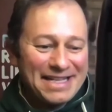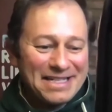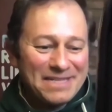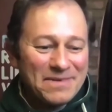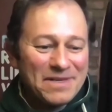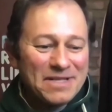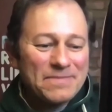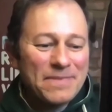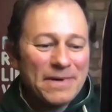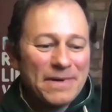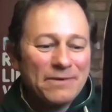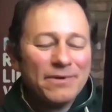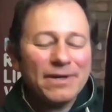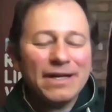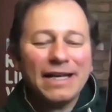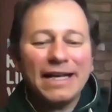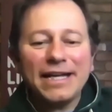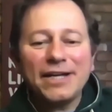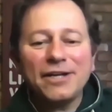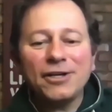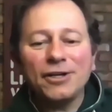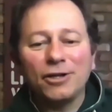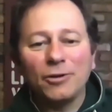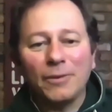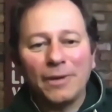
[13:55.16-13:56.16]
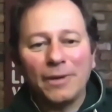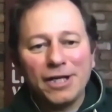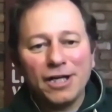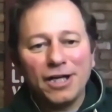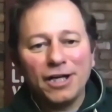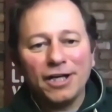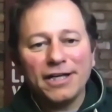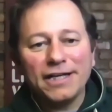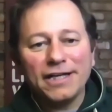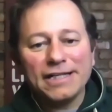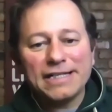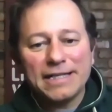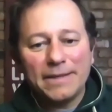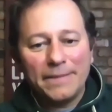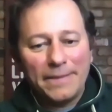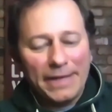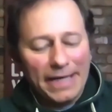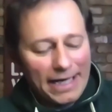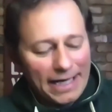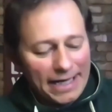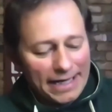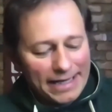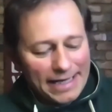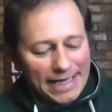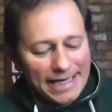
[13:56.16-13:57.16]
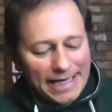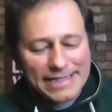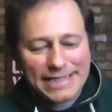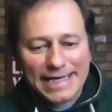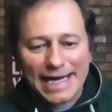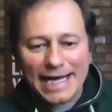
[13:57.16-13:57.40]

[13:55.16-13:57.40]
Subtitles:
must be really cool when you look at something like this.